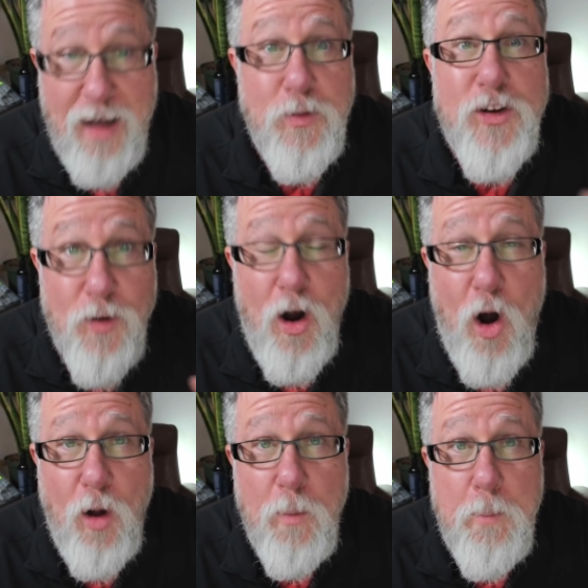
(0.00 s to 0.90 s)
which are
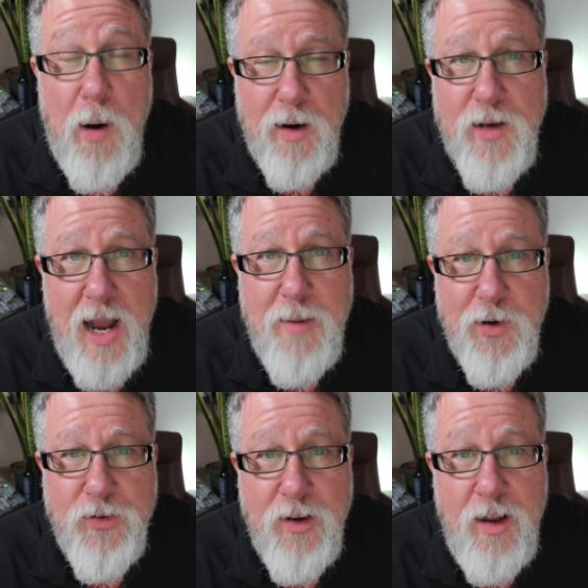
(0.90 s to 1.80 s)
all
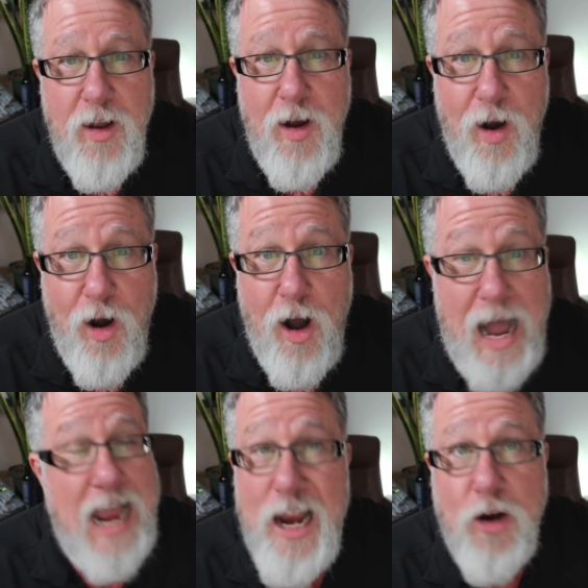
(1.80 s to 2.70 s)
part-timers,
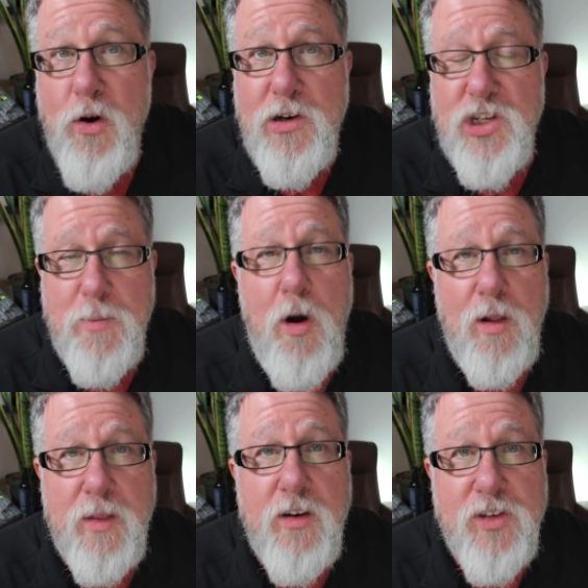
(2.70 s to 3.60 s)
I encourage them all
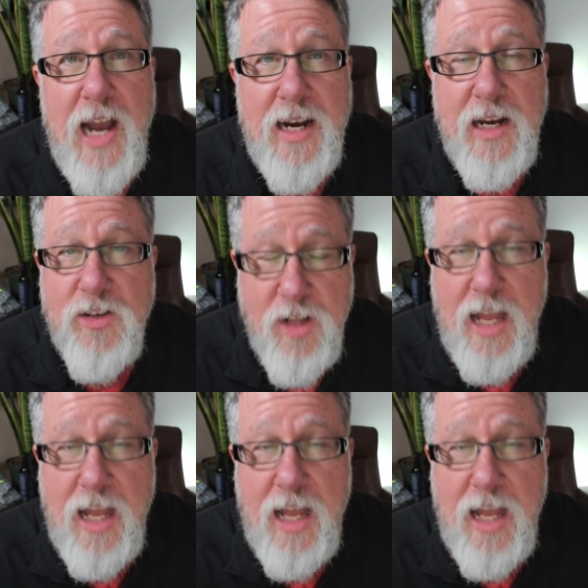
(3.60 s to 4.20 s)
in their side hustle.